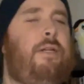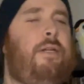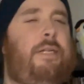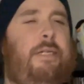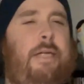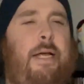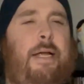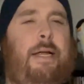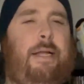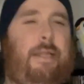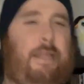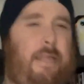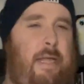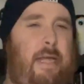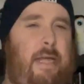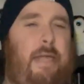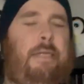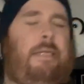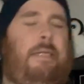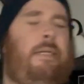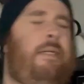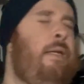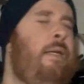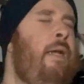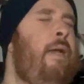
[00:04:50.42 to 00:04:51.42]
say
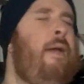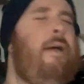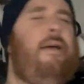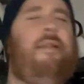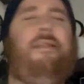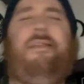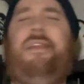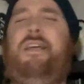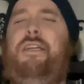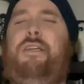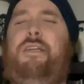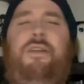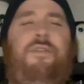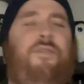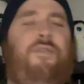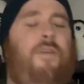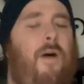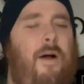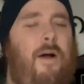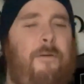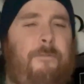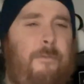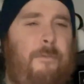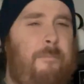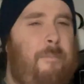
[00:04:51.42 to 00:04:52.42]
this. This is
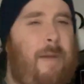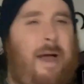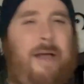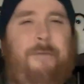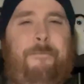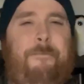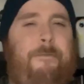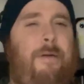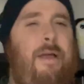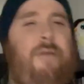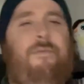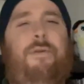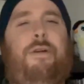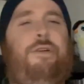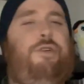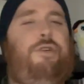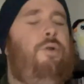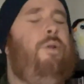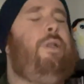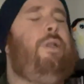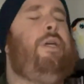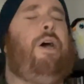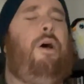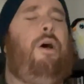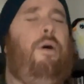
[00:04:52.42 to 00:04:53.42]
far from my favorite
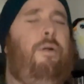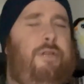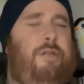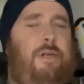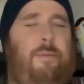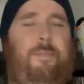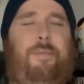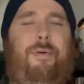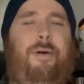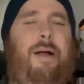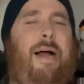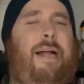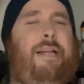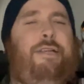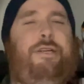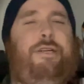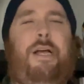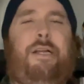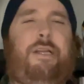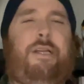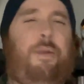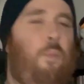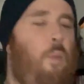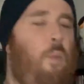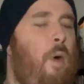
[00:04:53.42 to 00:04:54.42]
Julia Holter
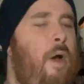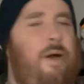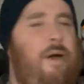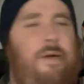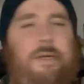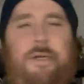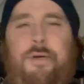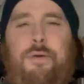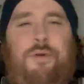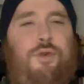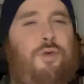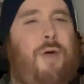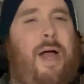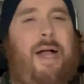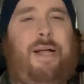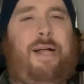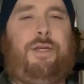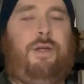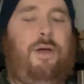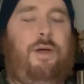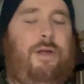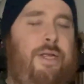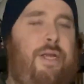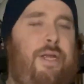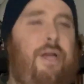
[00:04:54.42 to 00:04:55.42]
project, and one or two tracks
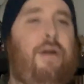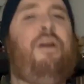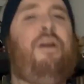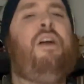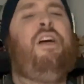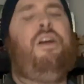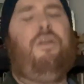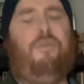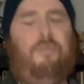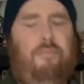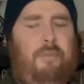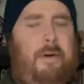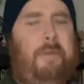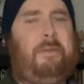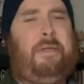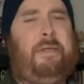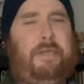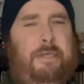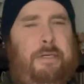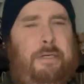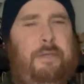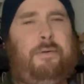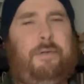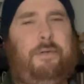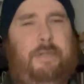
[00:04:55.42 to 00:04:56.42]
on here really
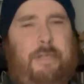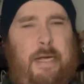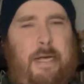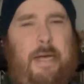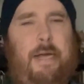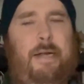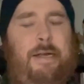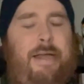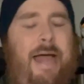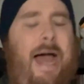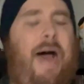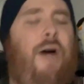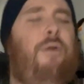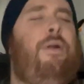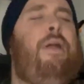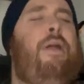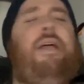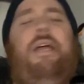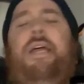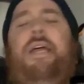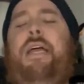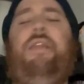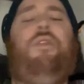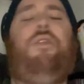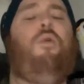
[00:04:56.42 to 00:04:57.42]
do stand out
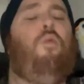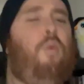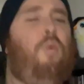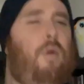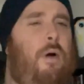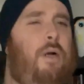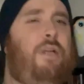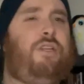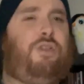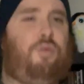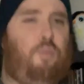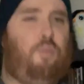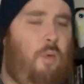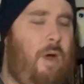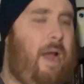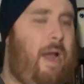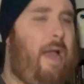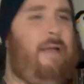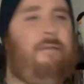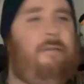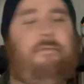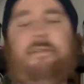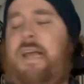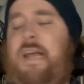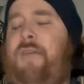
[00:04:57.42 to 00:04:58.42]
in the worst
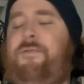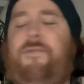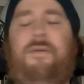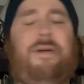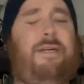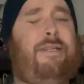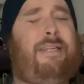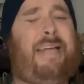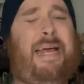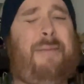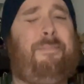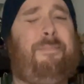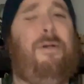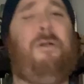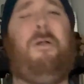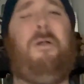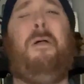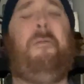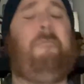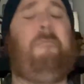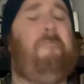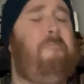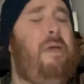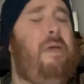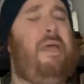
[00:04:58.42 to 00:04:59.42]
way. Take, for example,
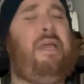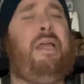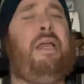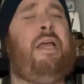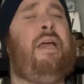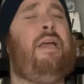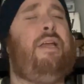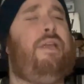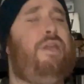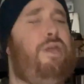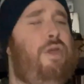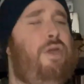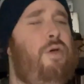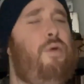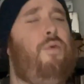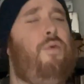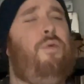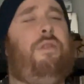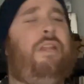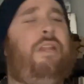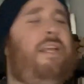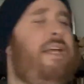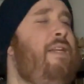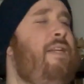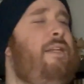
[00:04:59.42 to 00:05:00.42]
Me, You.
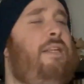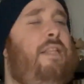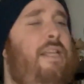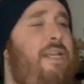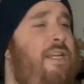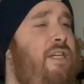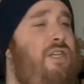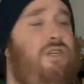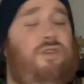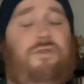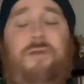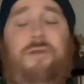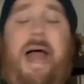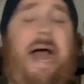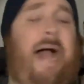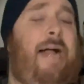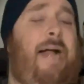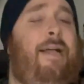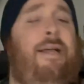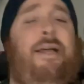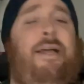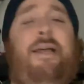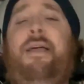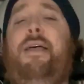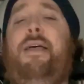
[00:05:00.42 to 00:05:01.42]
This
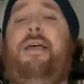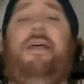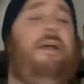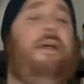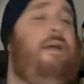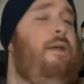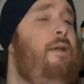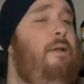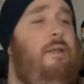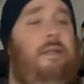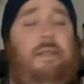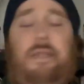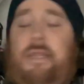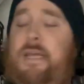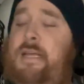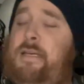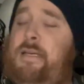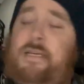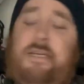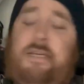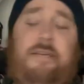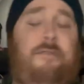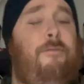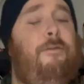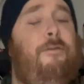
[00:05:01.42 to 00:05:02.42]
track, this
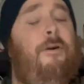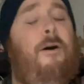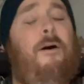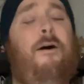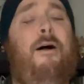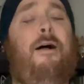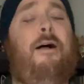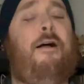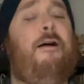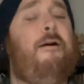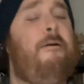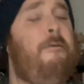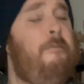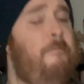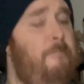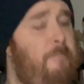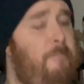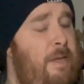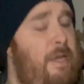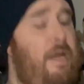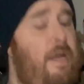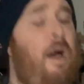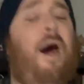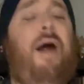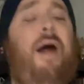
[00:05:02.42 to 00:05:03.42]
is far
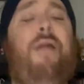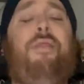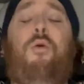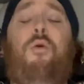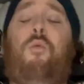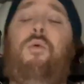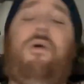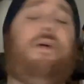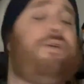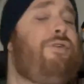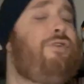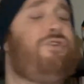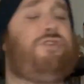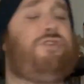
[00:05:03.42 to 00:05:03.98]
beyond the worst